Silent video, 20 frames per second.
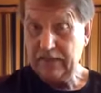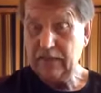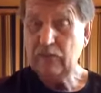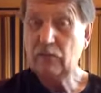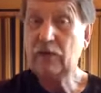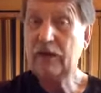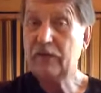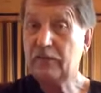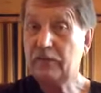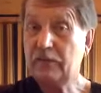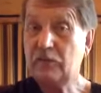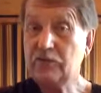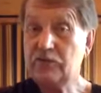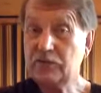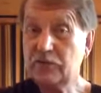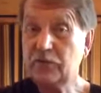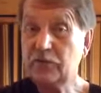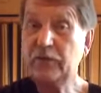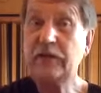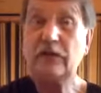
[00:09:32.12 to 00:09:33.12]
want to hear those
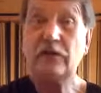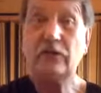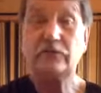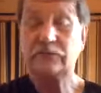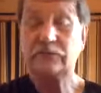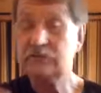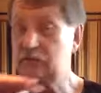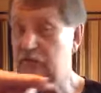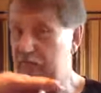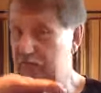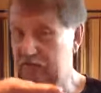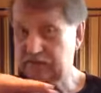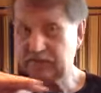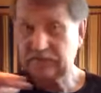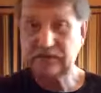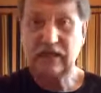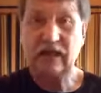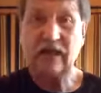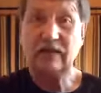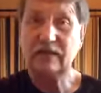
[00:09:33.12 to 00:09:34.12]
3 notes
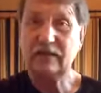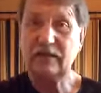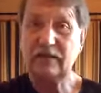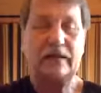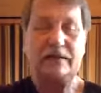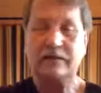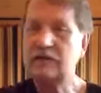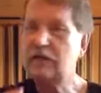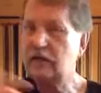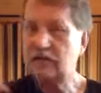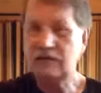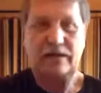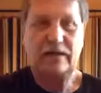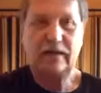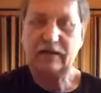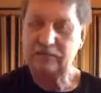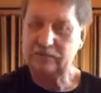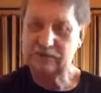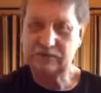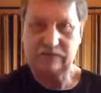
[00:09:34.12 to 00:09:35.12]
solid like nothing
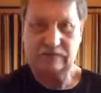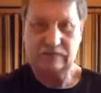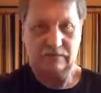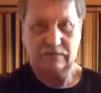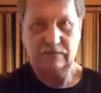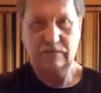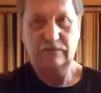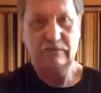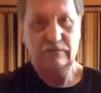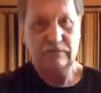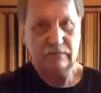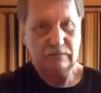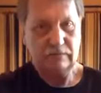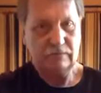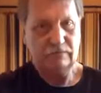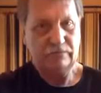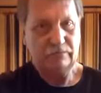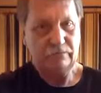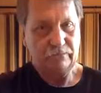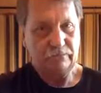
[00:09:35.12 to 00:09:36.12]
else.
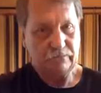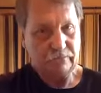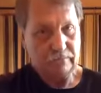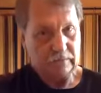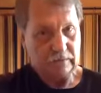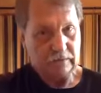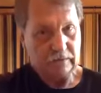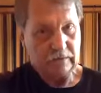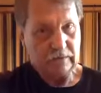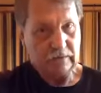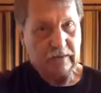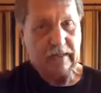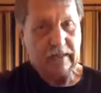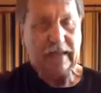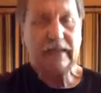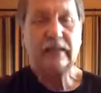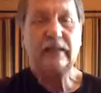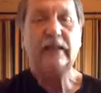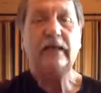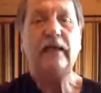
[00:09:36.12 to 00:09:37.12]

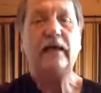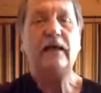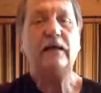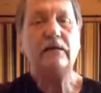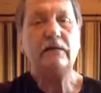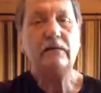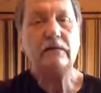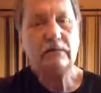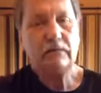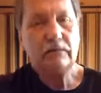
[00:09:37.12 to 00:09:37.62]
And then